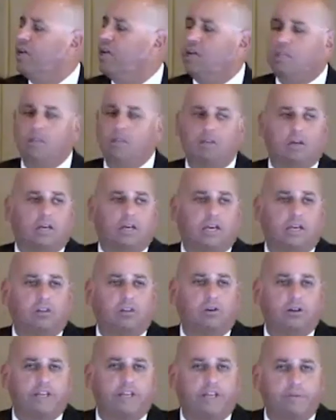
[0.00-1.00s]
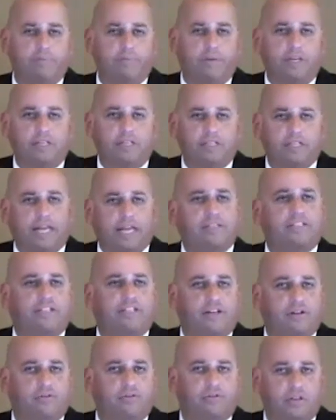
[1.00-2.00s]
And the keloid can be
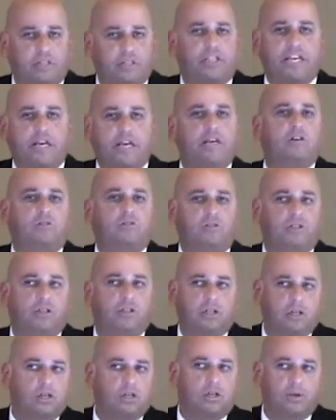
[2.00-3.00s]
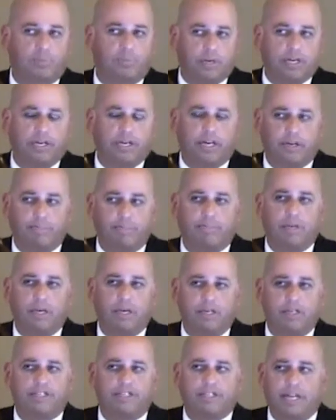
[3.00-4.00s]
sensitive. It's healed, but it can
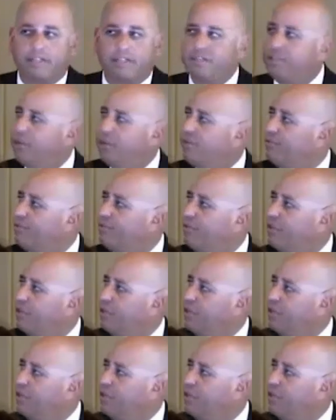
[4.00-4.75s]
be sensitive.